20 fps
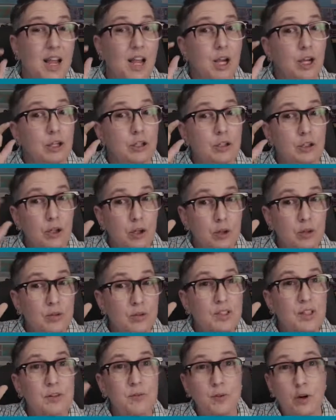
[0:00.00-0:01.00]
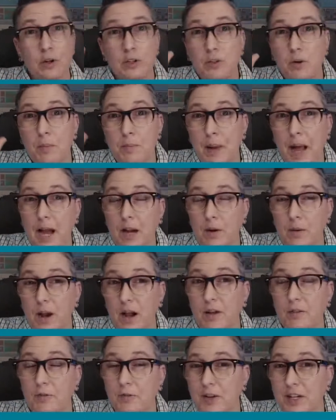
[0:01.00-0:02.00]
use the virtual
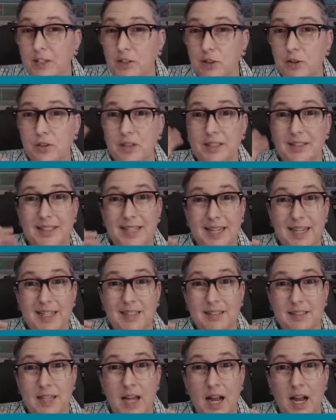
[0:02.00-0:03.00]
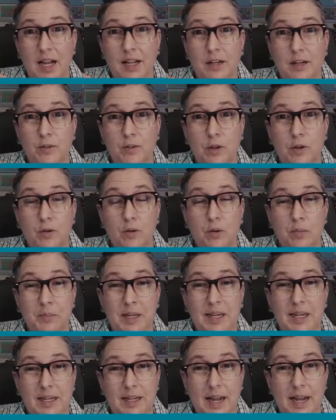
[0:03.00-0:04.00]
background feature that's inside of Google
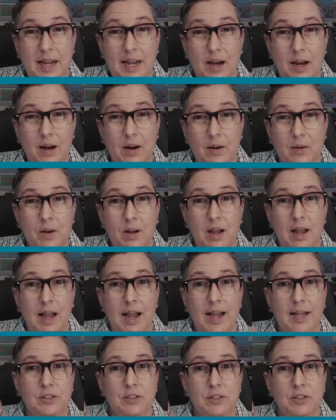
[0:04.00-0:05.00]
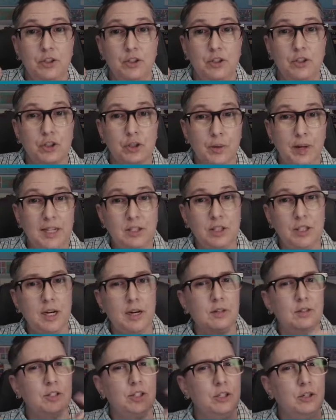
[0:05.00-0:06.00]
Meet now, and screen share
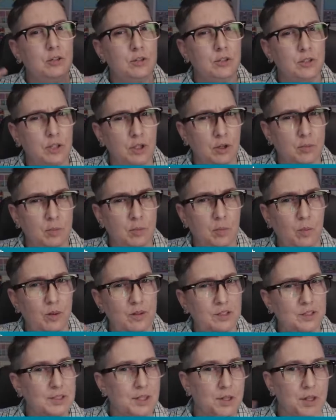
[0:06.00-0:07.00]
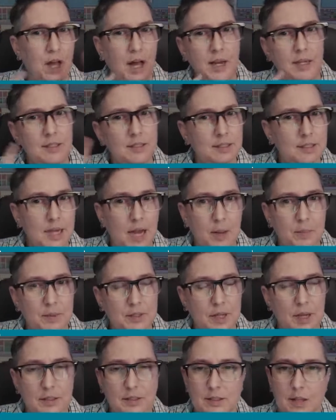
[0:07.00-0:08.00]
to your Zoom, which is a lot of steps.
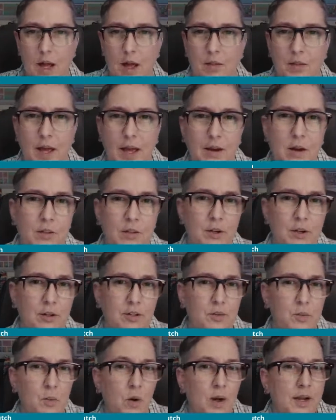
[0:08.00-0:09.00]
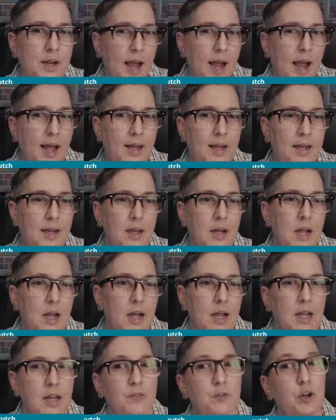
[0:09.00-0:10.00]
I saw that on there as one hack
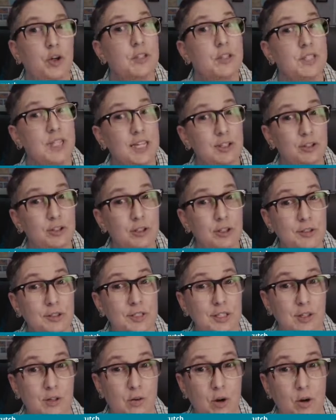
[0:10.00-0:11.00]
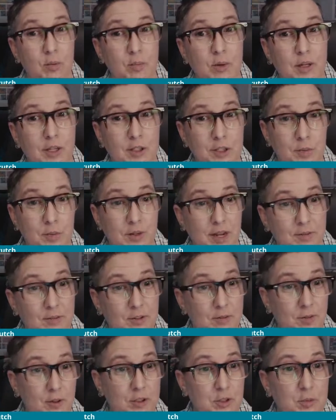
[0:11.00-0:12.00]
if you're a teacher using a Chromebook and you want to have a
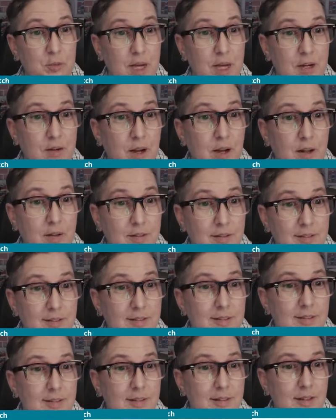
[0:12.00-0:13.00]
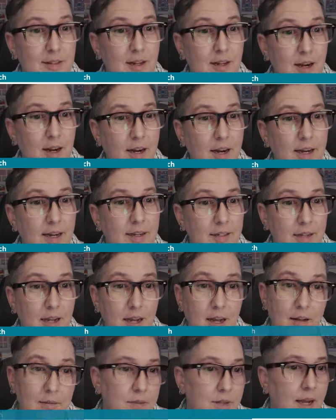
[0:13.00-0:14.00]
virtual background. All right, yeah,
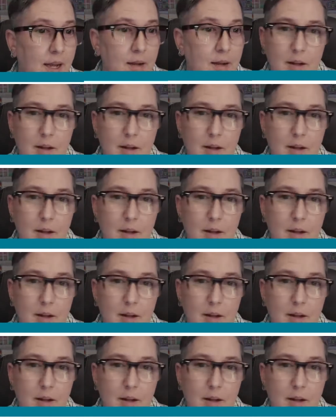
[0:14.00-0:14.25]
that